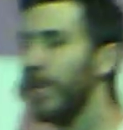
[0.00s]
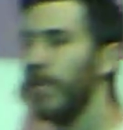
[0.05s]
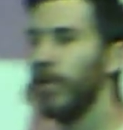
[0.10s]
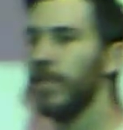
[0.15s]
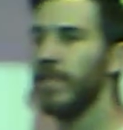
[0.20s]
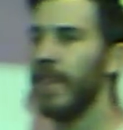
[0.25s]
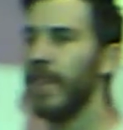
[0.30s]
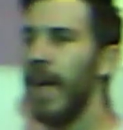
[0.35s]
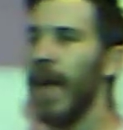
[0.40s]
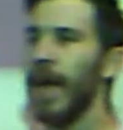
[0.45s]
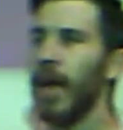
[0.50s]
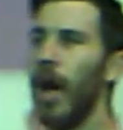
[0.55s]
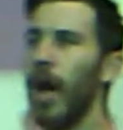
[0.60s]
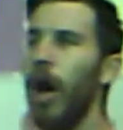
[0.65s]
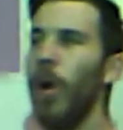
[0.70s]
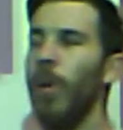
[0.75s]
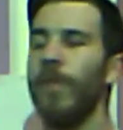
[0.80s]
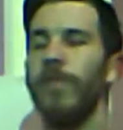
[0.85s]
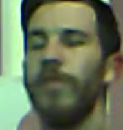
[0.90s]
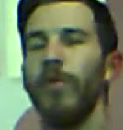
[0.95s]
you're saying,
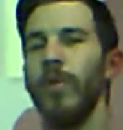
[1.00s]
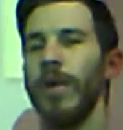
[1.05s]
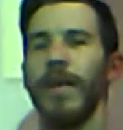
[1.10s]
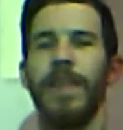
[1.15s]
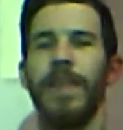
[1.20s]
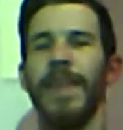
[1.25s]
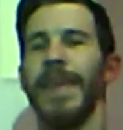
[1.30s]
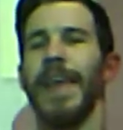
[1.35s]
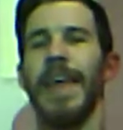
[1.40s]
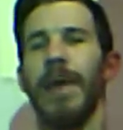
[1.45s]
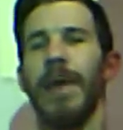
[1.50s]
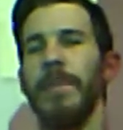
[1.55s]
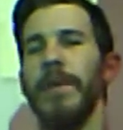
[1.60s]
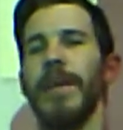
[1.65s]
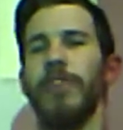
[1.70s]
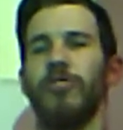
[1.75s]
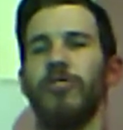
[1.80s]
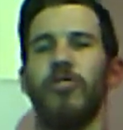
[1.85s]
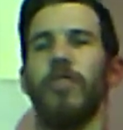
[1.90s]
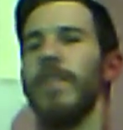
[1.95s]
oh, if you look at the
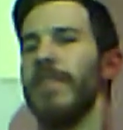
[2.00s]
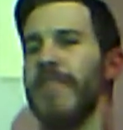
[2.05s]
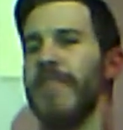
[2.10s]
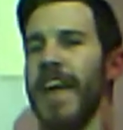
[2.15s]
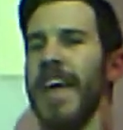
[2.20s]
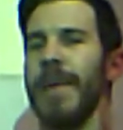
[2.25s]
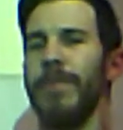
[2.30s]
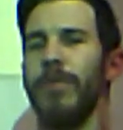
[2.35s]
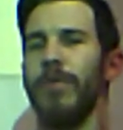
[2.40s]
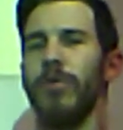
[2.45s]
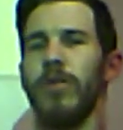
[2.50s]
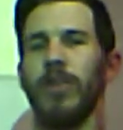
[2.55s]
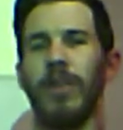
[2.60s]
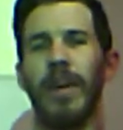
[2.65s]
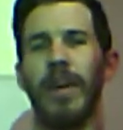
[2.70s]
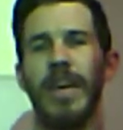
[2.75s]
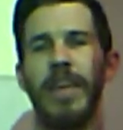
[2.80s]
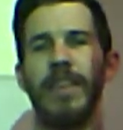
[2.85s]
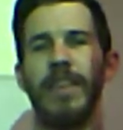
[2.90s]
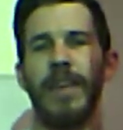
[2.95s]
image or the table or
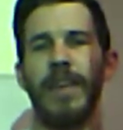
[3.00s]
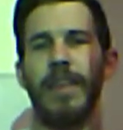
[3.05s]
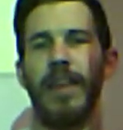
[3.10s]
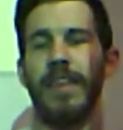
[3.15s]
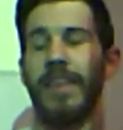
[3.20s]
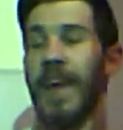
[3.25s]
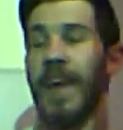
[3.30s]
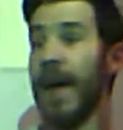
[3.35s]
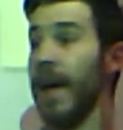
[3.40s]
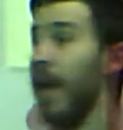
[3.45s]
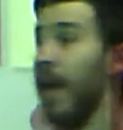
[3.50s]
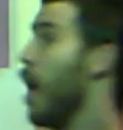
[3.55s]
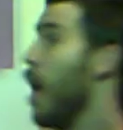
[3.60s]
anything like that,